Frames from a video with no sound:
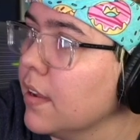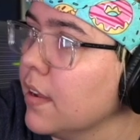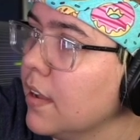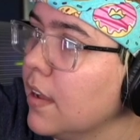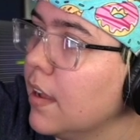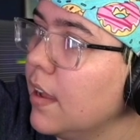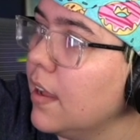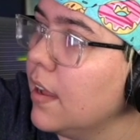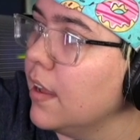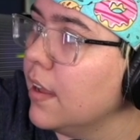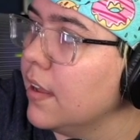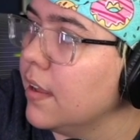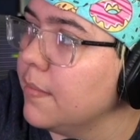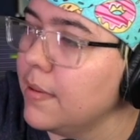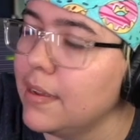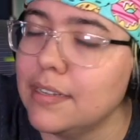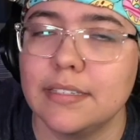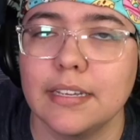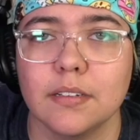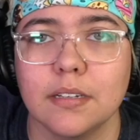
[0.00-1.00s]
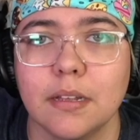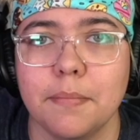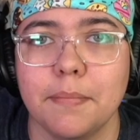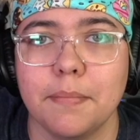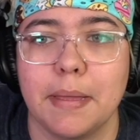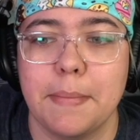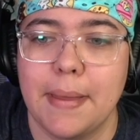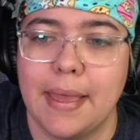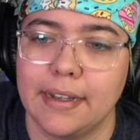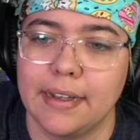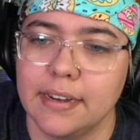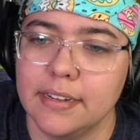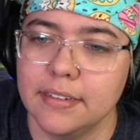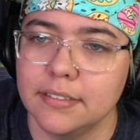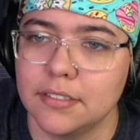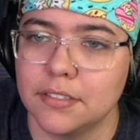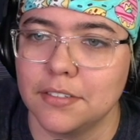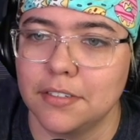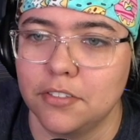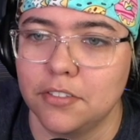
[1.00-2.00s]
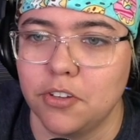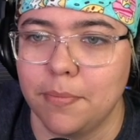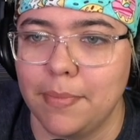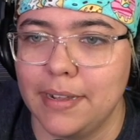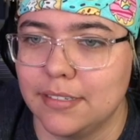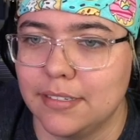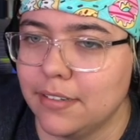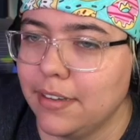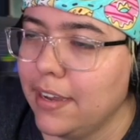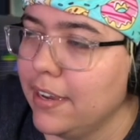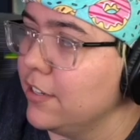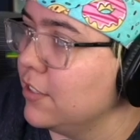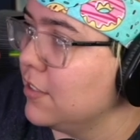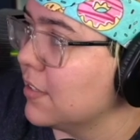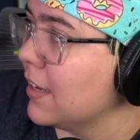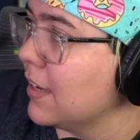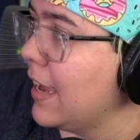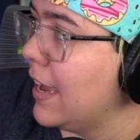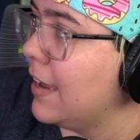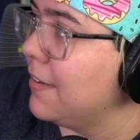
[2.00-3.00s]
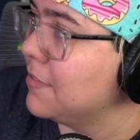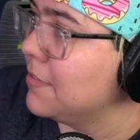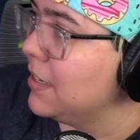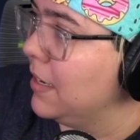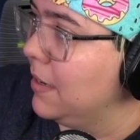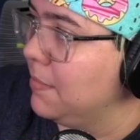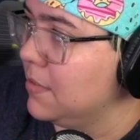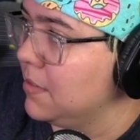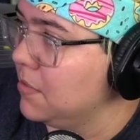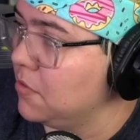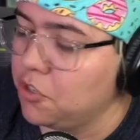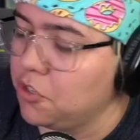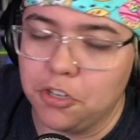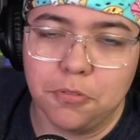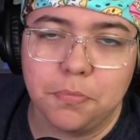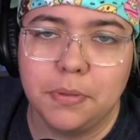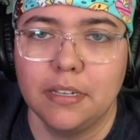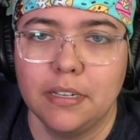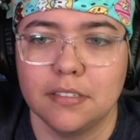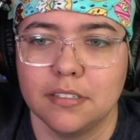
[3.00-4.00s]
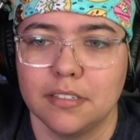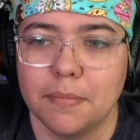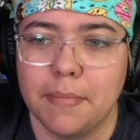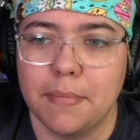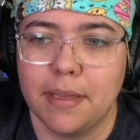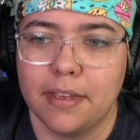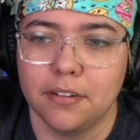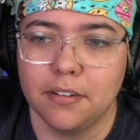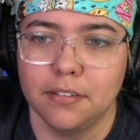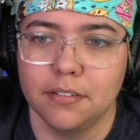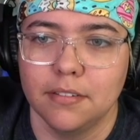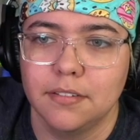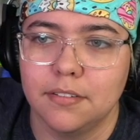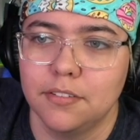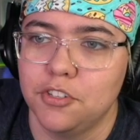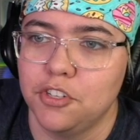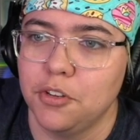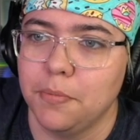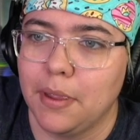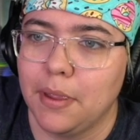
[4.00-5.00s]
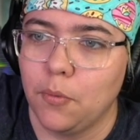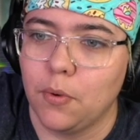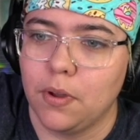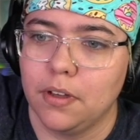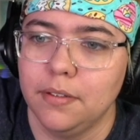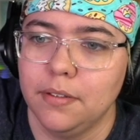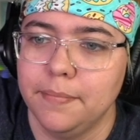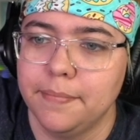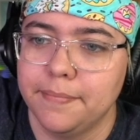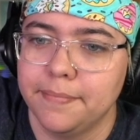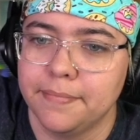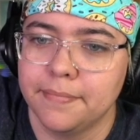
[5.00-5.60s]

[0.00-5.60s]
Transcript: It's held up by magnets. So basically, I just gaff taped 2 pieces of metal to my wall.